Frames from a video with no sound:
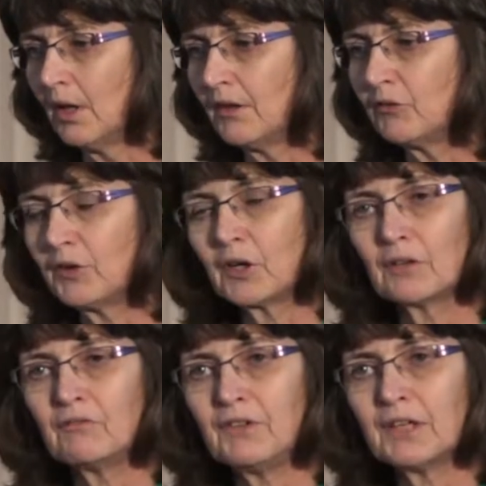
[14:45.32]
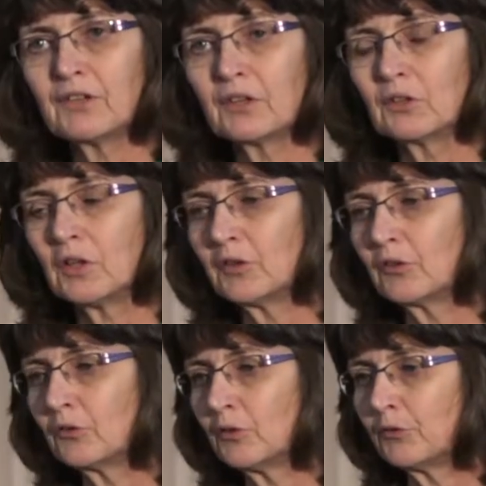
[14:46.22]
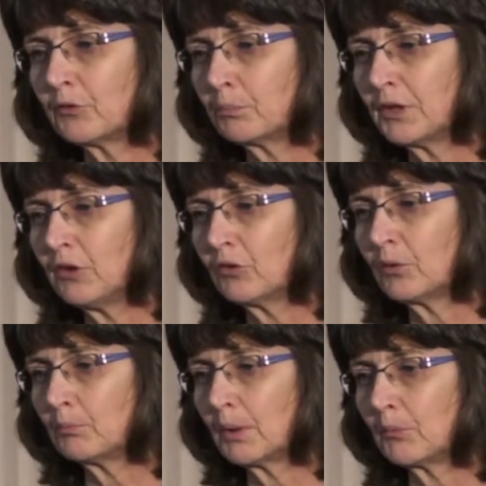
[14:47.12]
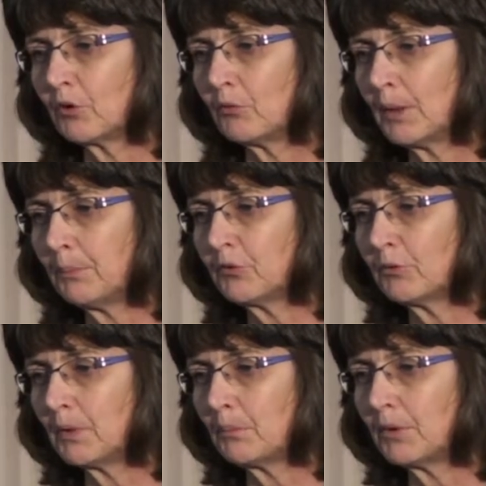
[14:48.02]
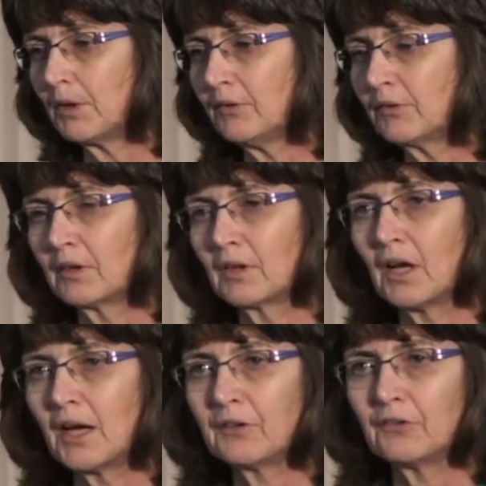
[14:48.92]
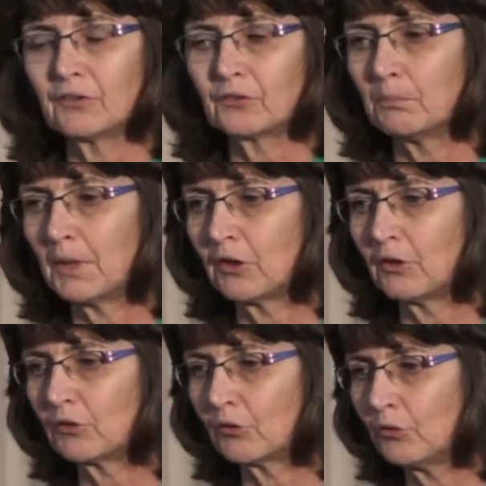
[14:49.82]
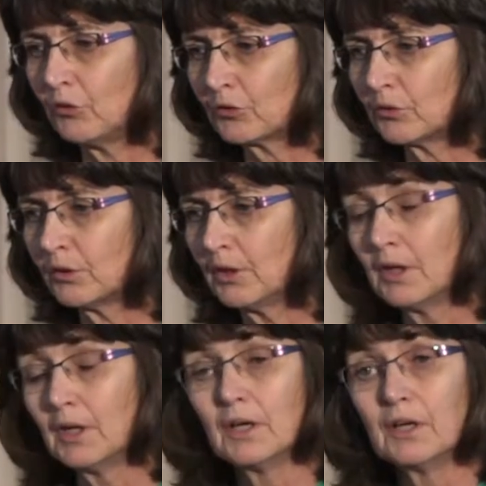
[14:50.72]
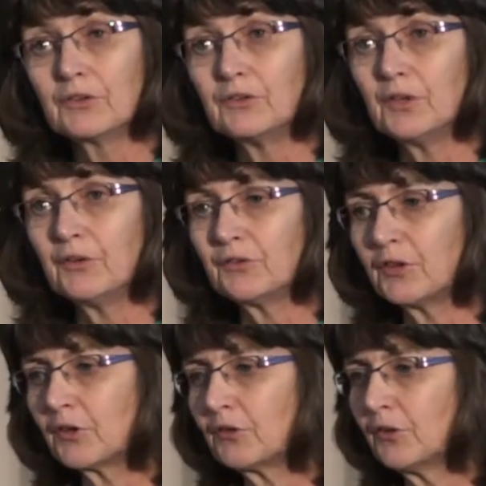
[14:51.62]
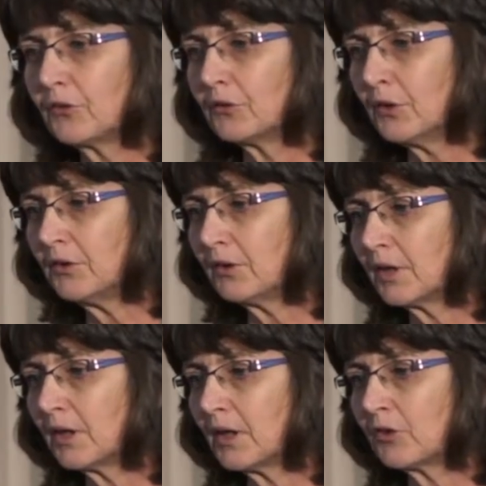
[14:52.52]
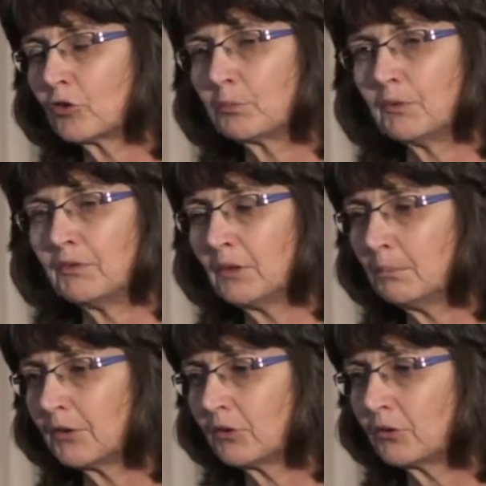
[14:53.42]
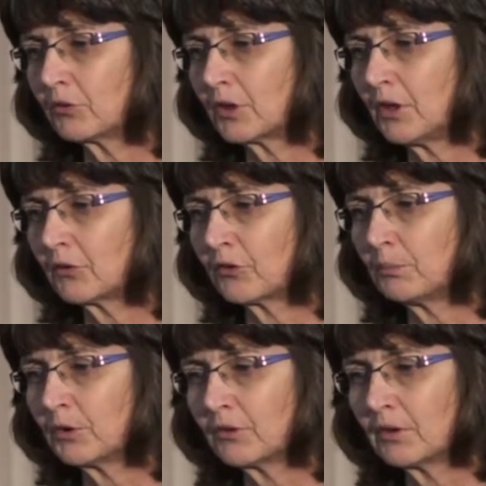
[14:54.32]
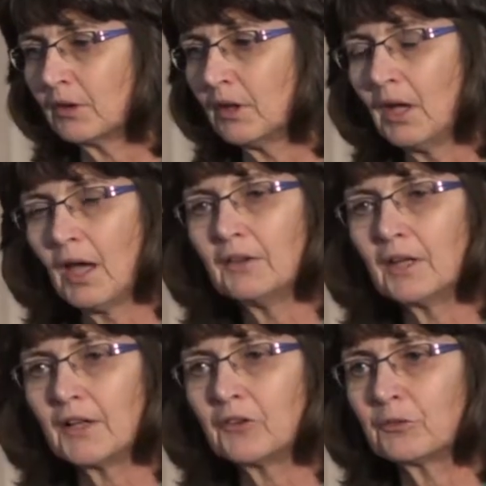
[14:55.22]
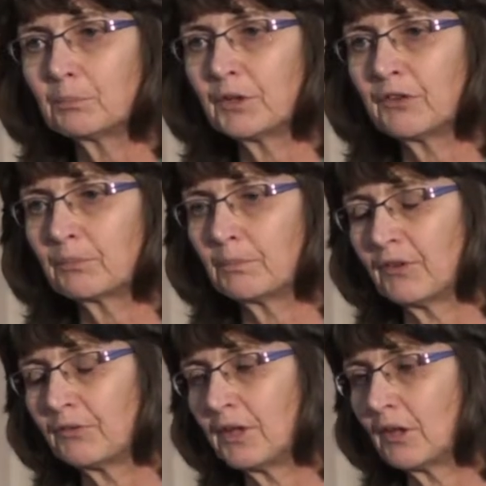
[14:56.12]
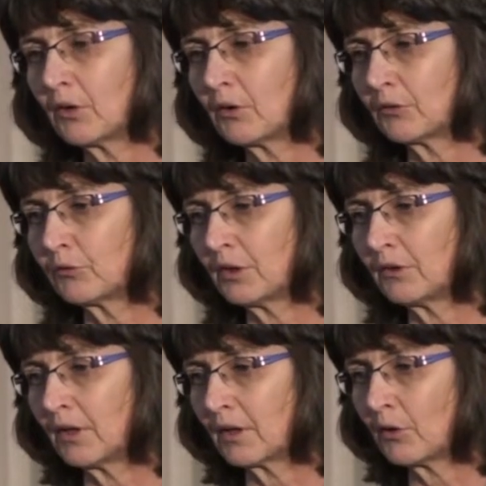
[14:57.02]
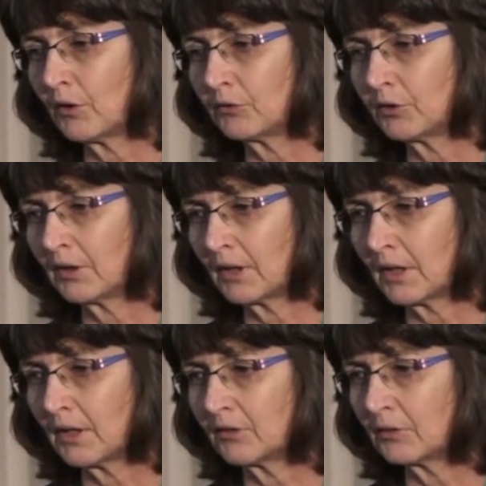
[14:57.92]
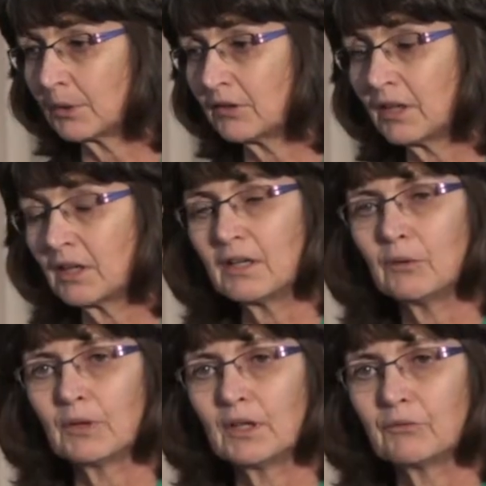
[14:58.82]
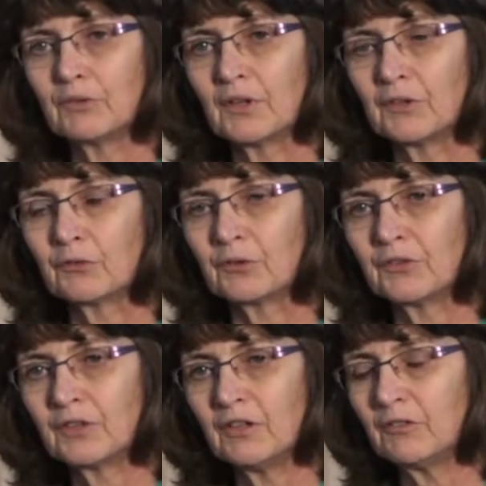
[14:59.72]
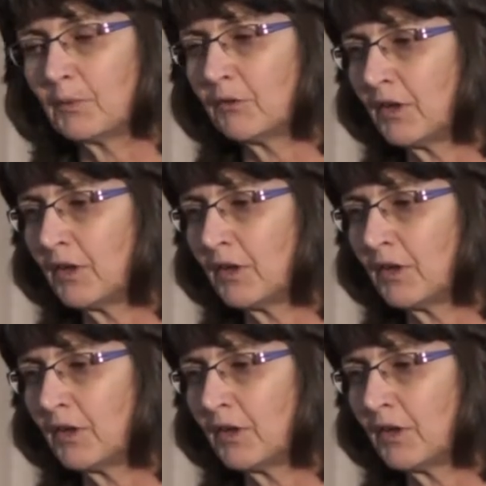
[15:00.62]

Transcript: There's very conflicting data in terms of preterm premature rupture of membranes, and the guidance is to manage as usual Caesarean section is not indicated to prevent mother-to-child transmission, and neither is breastfeeding contraindicated, particularly when the infant has received both